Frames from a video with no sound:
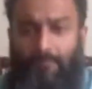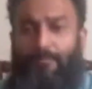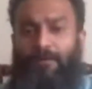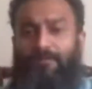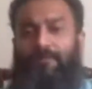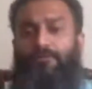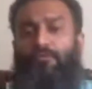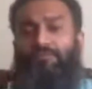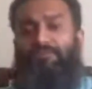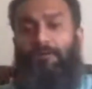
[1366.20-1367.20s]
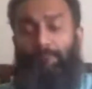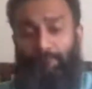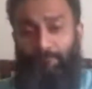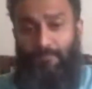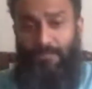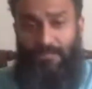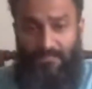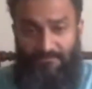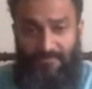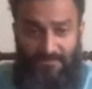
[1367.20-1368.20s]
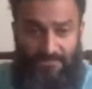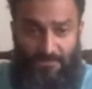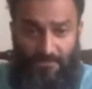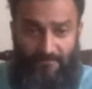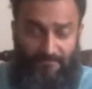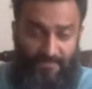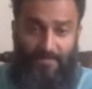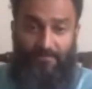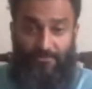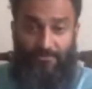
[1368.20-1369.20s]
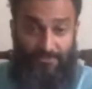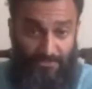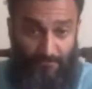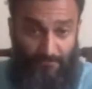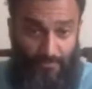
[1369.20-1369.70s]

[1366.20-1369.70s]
party that rose up in defense of immigrants, right?